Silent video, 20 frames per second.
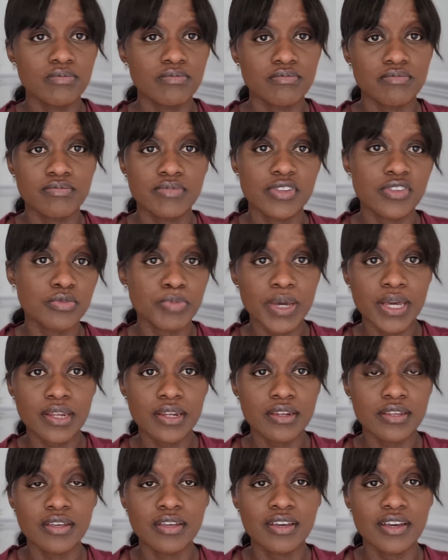spend
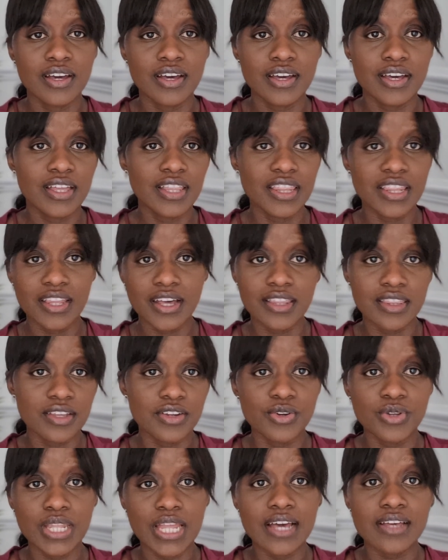a
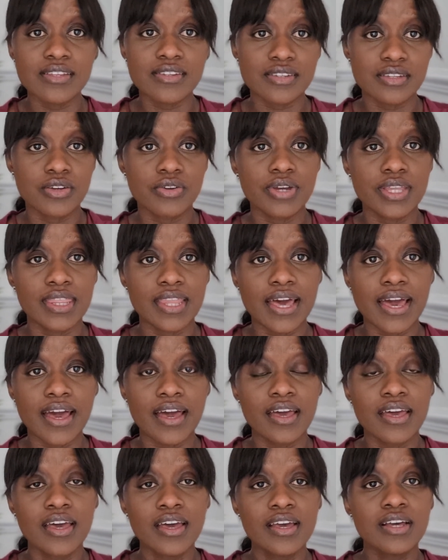little less here and there,
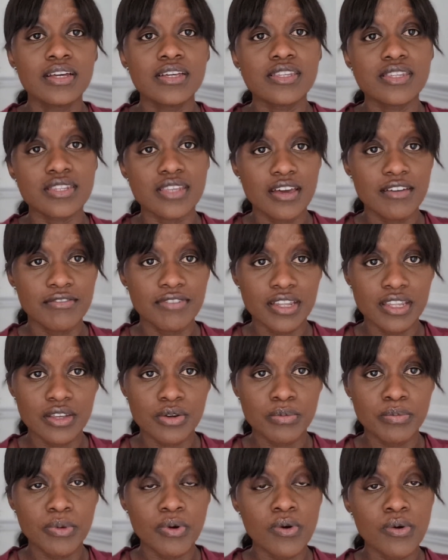save a
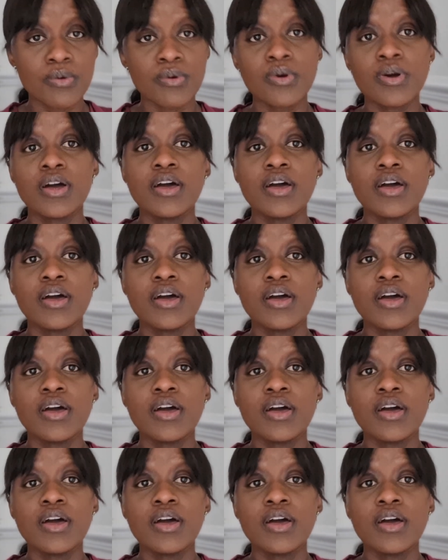little more,